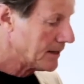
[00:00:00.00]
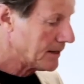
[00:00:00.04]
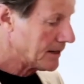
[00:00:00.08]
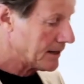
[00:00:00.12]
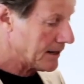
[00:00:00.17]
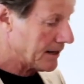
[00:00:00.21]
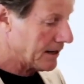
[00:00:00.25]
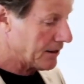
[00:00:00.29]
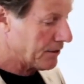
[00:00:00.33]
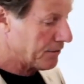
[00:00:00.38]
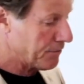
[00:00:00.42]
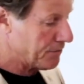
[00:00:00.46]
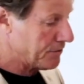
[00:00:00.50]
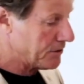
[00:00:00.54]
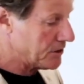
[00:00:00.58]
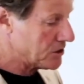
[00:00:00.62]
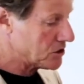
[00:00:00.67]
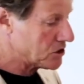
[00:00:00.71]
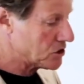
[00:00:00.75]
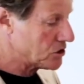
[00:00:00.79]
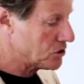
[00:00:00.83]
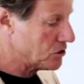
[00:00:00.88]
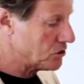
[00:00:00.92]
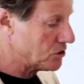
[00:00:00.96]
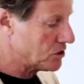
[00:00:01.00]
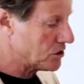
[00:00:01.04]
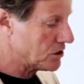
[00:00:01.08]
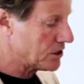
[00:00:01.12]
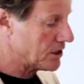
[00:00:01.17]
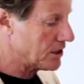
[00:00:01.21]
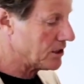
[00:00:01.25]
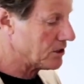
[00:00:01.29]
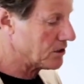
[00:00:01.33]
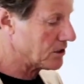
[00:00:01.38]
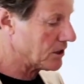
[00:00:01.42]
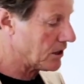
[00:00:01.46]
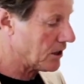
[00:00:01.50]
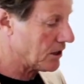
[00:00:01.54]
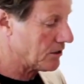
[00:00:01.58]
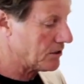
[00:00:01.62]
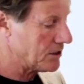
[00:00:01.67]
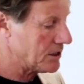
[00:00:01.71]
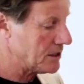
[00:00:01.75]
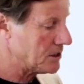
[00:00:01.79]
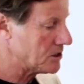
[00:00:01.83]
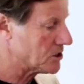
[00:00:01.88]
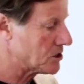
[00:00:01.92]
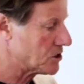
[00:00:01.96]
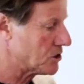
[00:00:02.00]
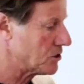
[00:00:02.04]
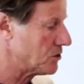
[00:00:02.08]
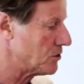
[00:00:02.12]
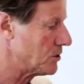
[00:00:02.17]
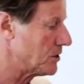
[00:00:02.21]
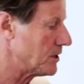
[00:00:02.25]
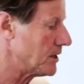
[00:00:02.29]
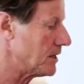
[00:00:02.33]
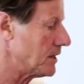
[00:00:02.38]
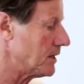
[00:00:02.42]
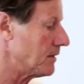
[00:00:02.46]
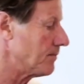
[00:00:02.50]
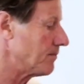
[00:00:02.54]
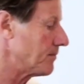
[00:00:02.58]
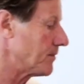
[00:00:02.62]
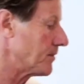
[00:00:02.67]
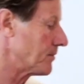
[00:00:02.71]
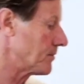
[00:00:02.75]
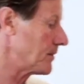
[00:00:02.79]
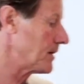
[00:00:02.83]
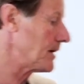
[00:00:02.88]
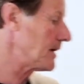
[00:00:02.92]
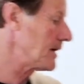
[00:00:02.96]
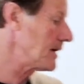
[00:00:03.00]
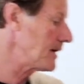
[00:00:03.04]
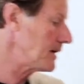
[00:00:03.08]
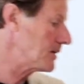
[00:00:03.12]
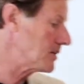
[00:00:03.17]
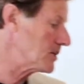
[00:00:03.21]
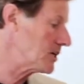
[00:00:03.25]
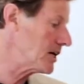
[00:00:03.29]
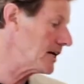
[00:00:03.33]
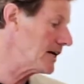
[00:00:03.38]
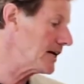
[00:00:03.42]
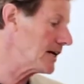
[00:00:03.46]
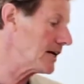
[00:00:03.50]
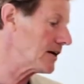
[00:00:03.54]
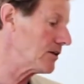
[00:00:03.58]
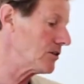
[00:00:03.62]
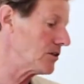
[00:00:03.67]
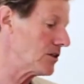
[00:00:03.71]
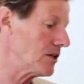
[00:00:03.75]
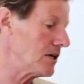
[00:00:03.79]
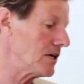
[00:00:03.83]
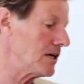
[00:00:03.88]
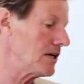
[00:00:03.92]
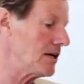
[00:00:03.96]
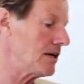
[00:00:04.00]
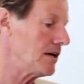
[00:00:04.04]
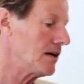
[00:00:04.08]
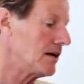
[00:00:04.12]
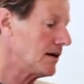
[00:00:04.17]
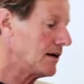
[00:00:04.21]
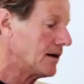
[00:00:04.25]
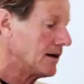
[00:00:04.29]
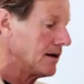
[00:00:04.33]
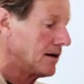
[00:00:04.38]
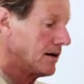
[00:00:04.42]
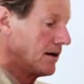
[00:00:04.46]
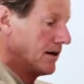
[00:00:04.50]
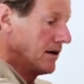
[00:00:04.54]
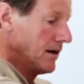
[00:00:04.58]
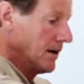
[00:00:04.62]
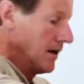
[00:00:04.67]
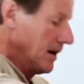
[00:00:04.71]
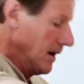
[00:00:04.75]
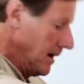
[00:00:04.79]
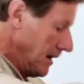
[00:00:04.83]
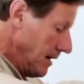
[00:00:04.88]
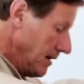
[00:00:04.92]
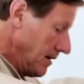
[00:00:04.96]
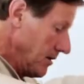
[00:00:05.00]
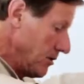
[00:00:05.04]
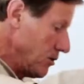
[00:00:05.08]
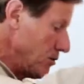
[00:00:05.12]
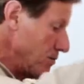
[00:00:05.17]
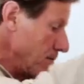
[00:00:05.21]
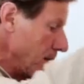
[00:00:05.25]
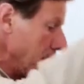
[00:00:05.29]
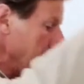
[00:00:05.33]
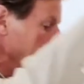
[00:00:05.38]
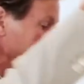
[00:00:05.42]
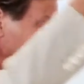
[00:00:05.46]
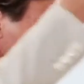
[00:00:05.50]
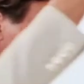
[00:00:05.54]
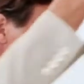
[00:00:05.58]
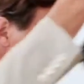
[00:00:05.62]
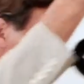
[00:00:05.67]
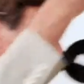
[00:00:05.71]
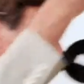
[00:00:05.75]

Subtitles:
Now the first two to note are these two here. They take the pneumatic